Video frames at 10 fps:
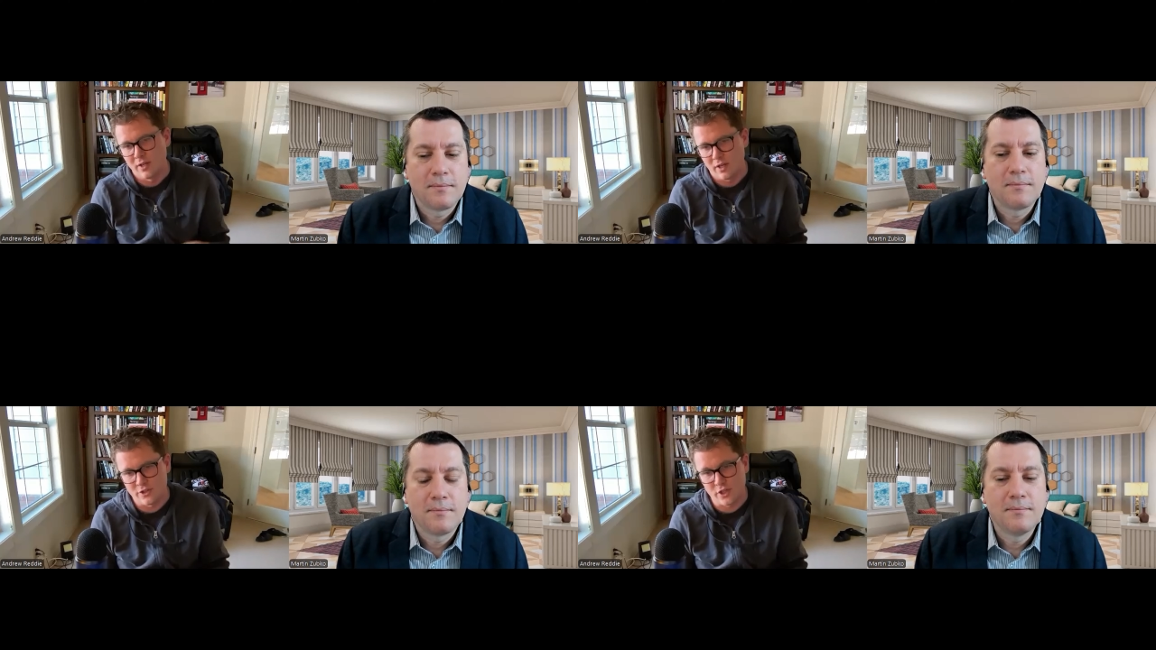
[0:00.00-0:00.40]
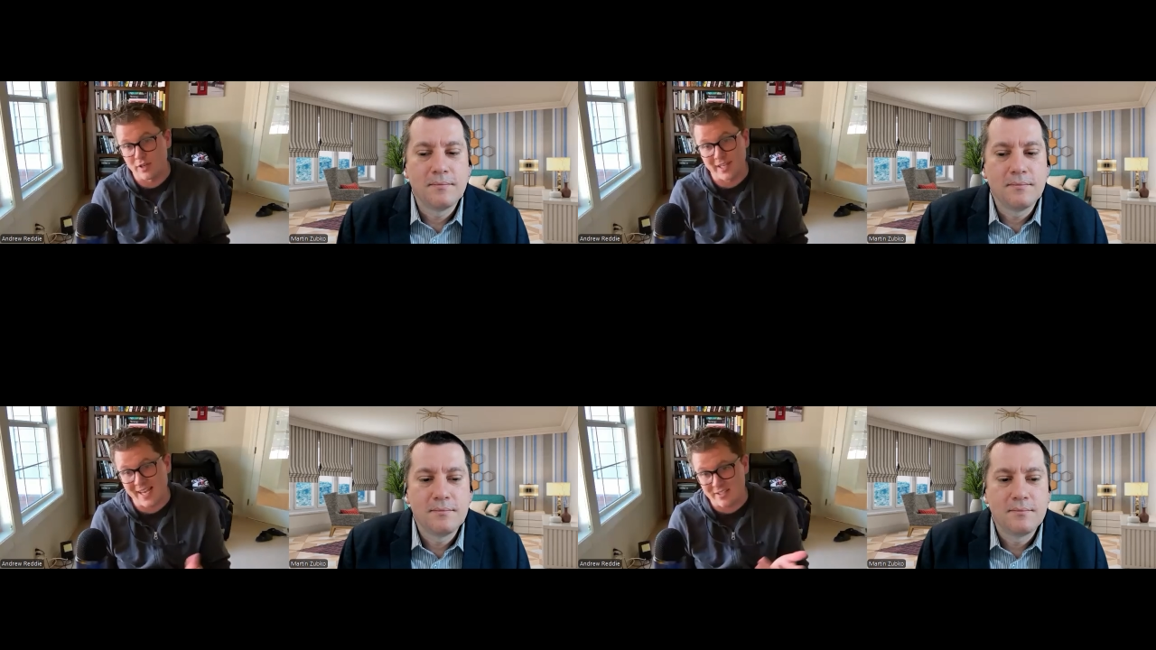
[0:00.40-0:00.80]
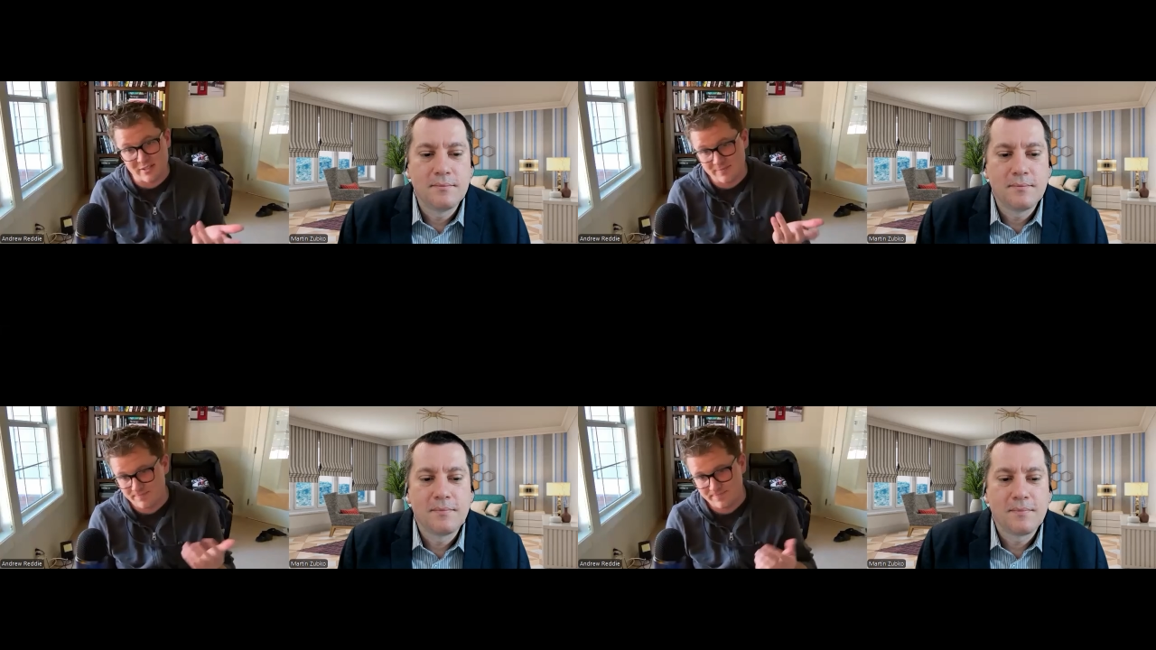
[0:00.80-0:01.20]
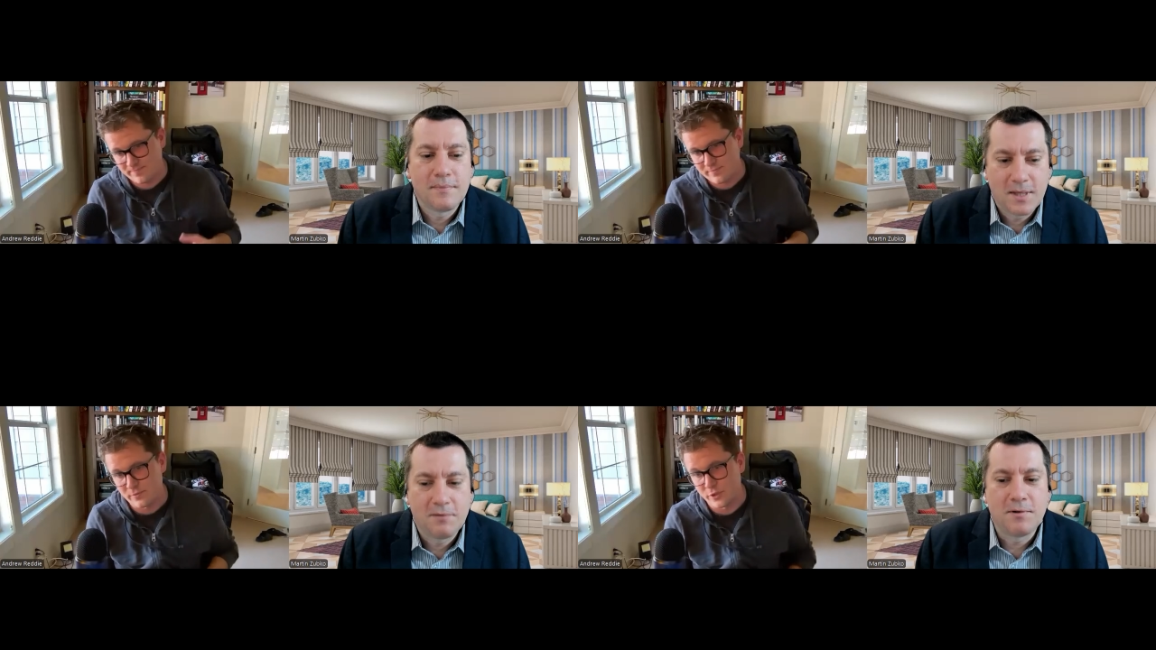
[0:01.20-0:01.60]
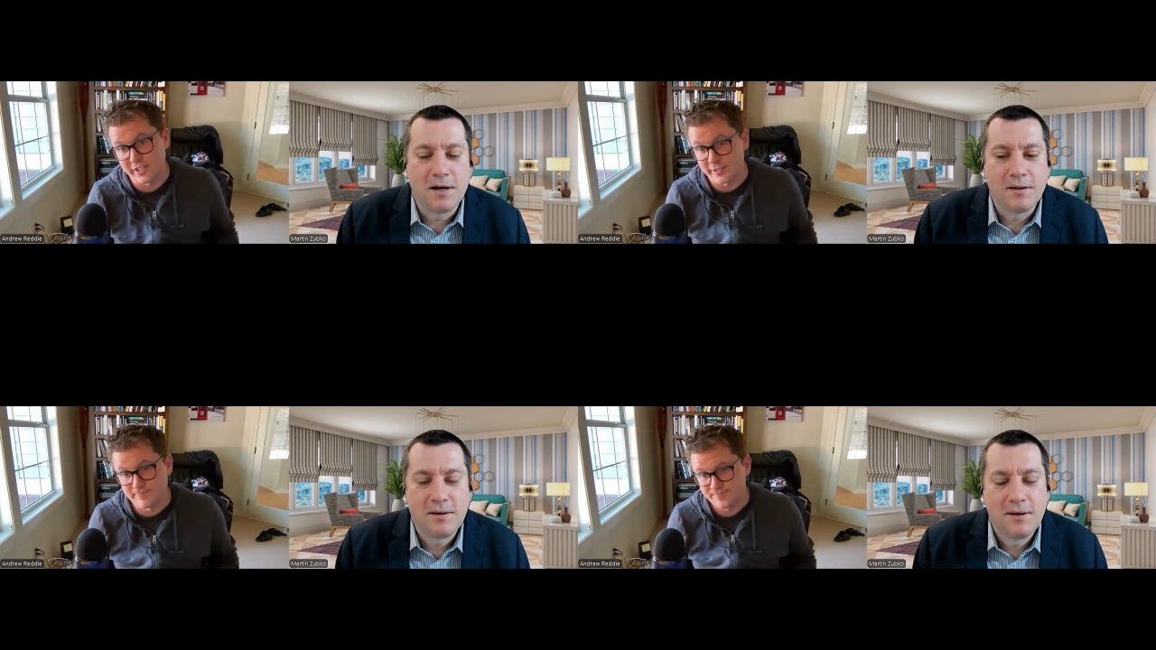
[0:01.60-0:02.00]
Speaker 1: it's all a guess,
Speaker 2: really.
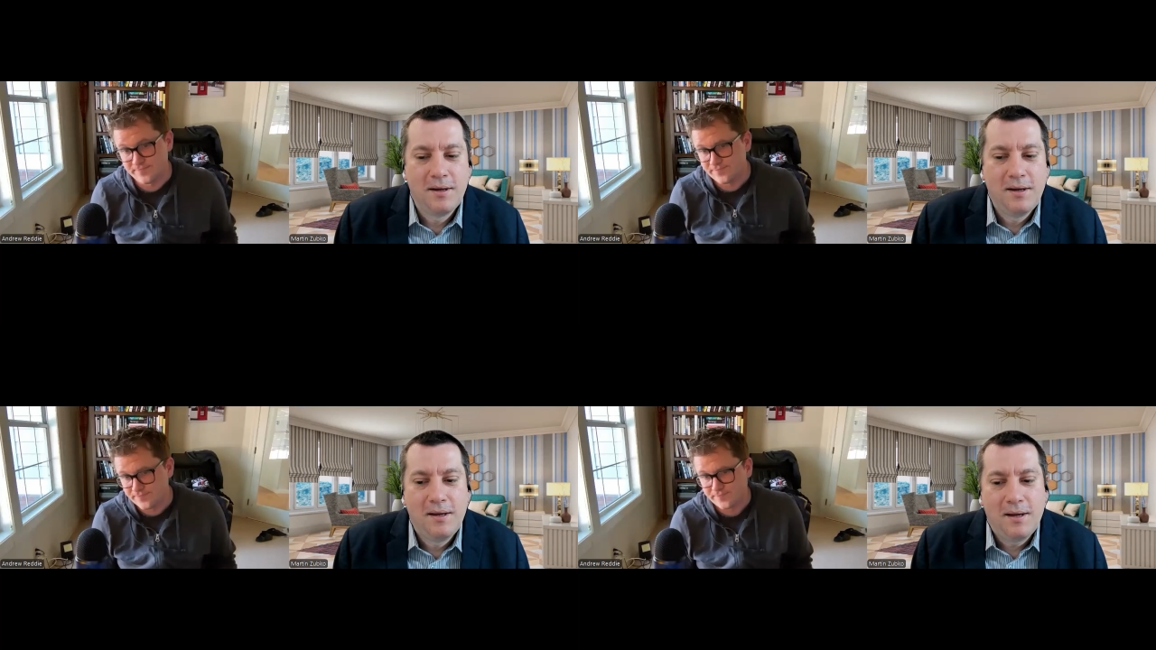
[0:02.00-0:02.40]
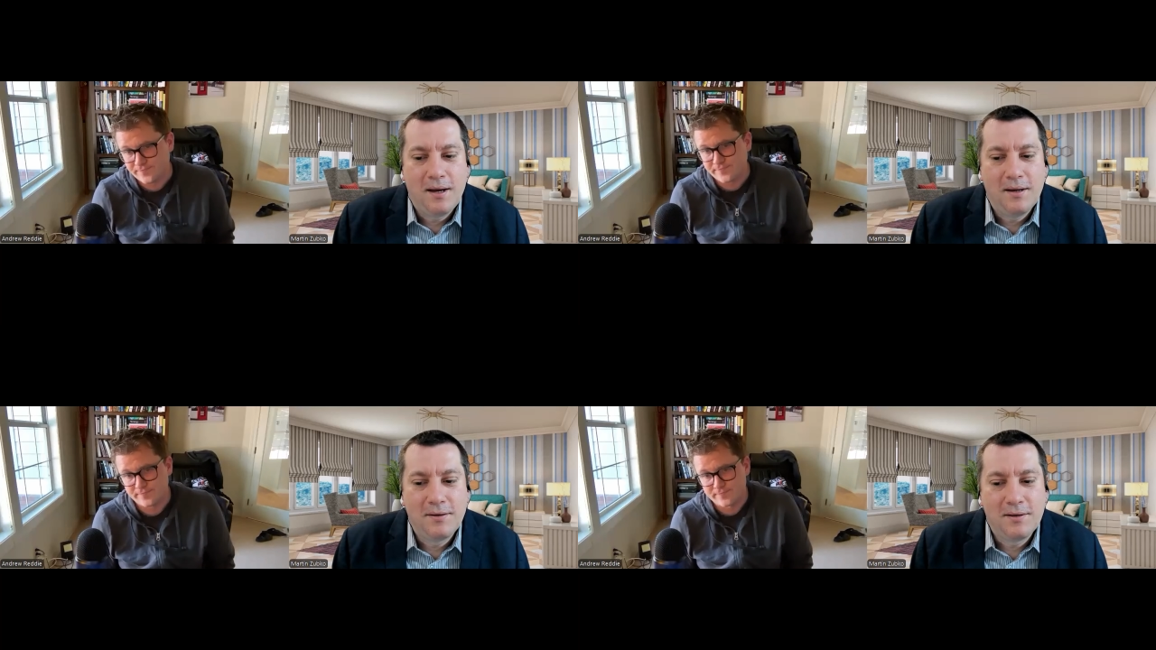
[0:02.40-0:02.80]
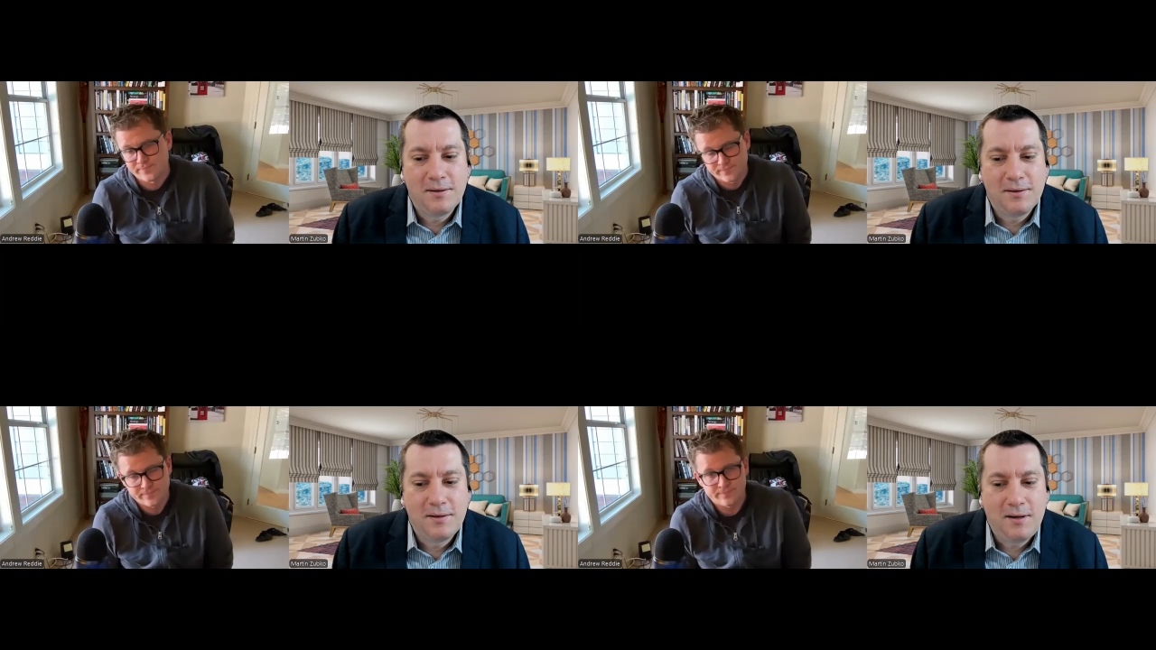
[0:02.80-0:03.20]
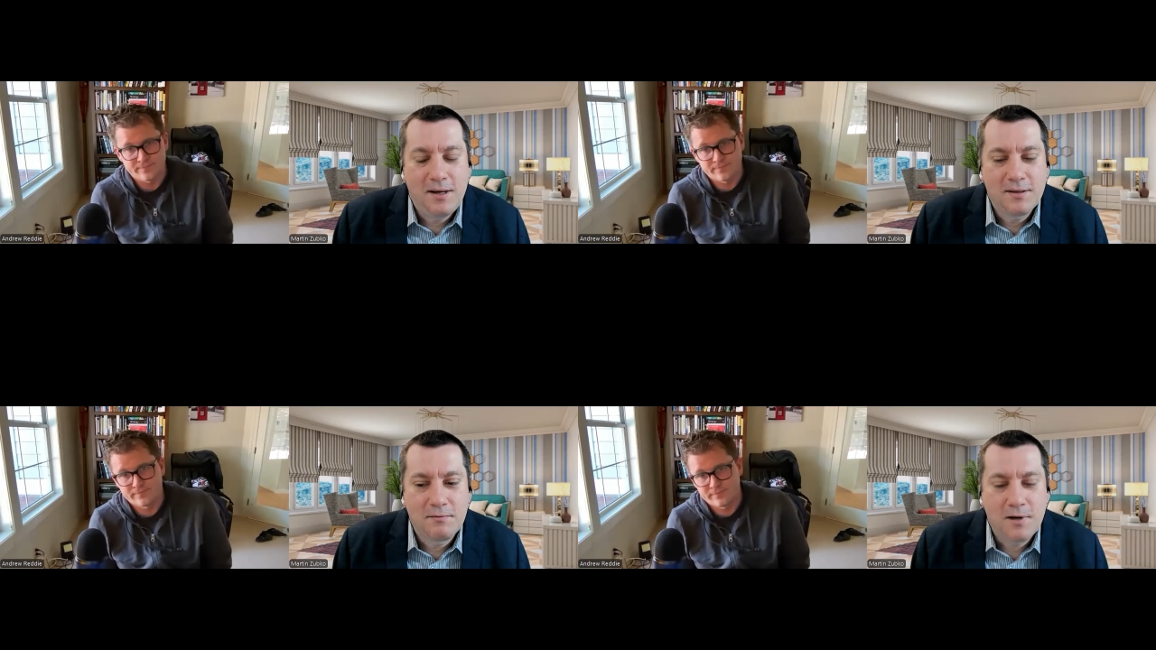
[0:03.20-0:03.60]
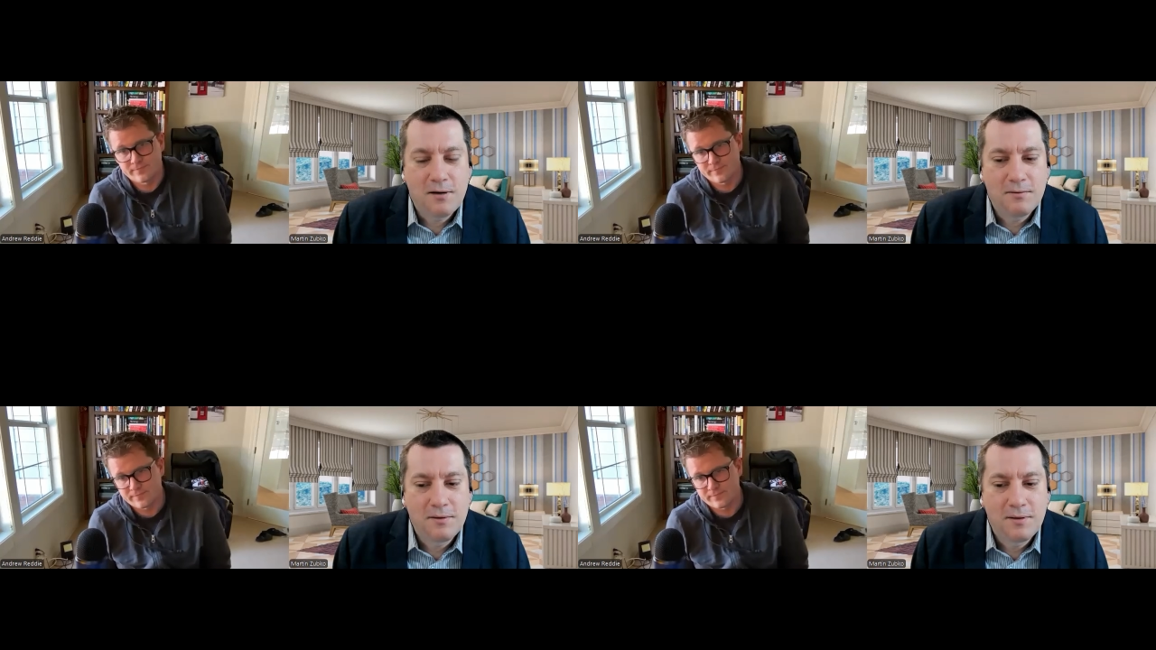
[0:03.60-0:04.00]
Right. And uh, the last
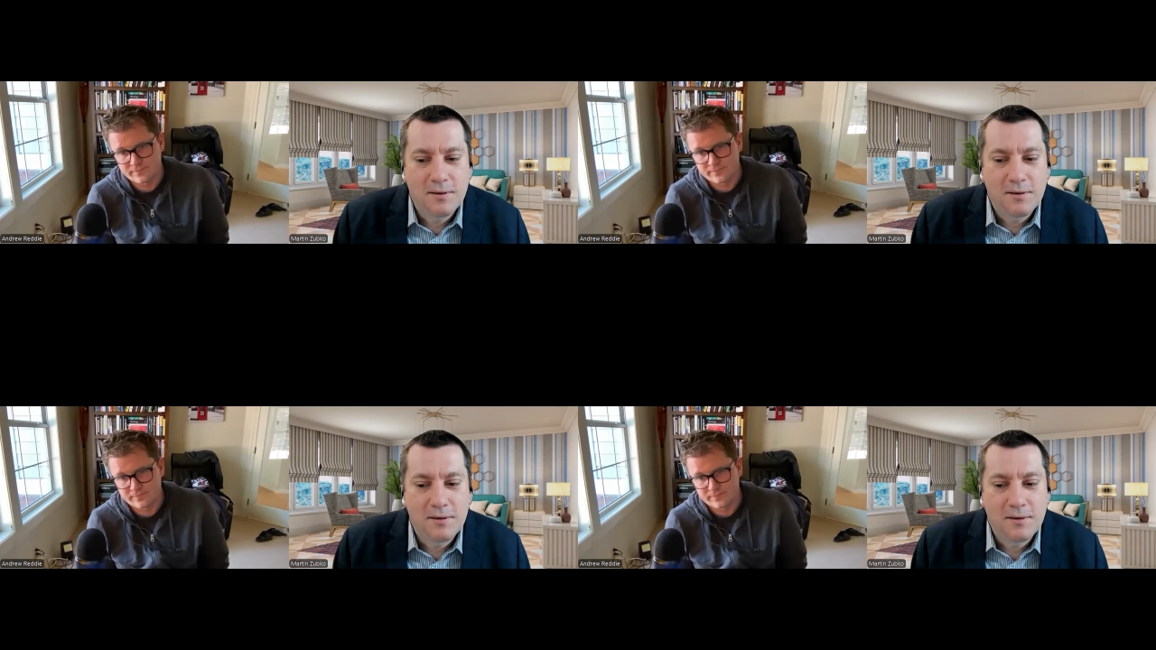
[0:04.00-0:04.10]
round